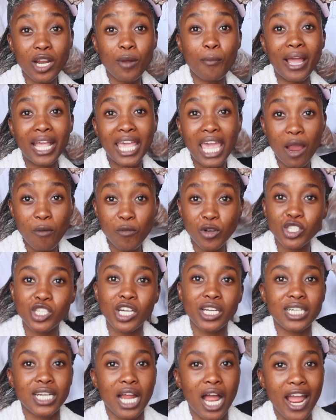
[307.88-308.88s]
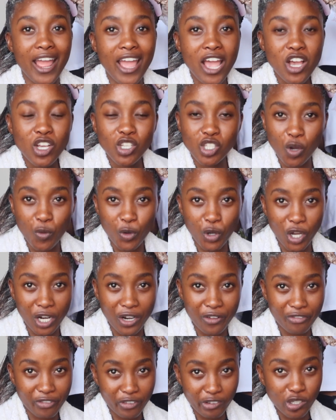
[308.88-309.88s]
My camera's gonna die, so we're
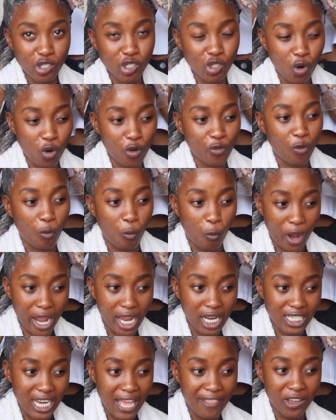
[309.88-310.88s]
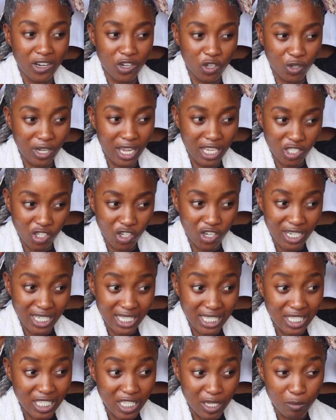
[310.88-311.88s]
gonna finish off, wait, and then you guys are gonna
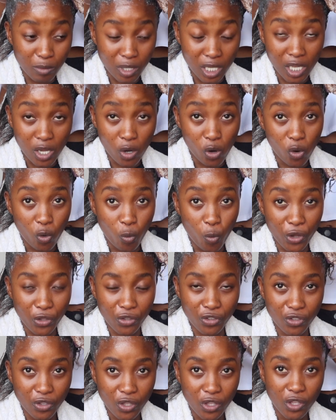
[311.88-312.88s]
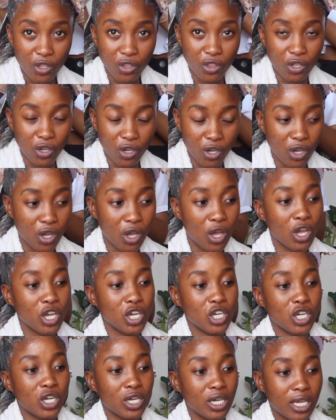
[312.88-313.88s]
see me with the
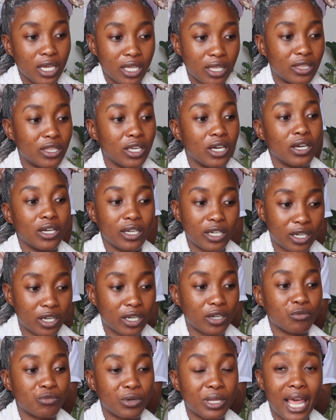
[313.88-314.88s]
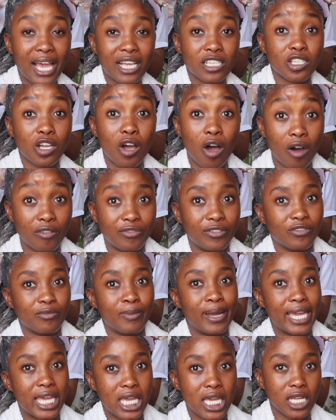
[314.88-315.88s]
relaxer off of
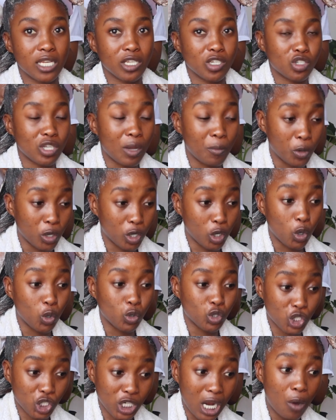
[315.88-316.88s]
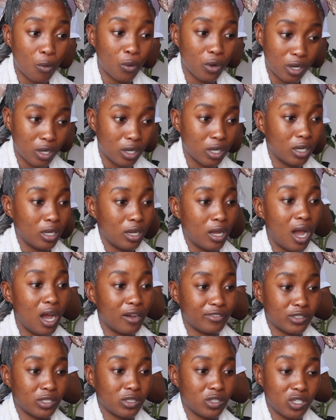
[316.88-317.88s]
my head. So I'm gonna go shower
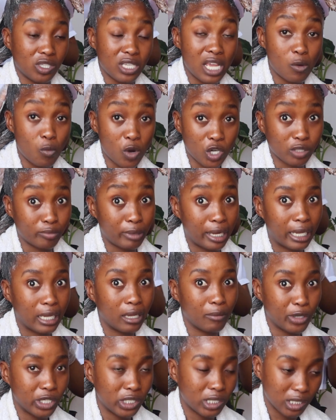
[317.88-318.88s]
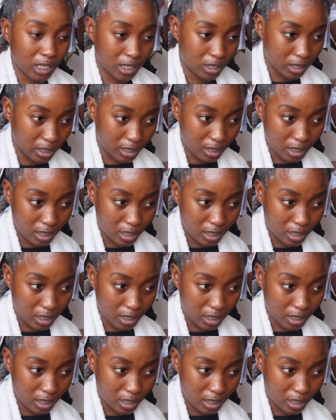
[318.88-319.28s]
after this and wash my hair basically.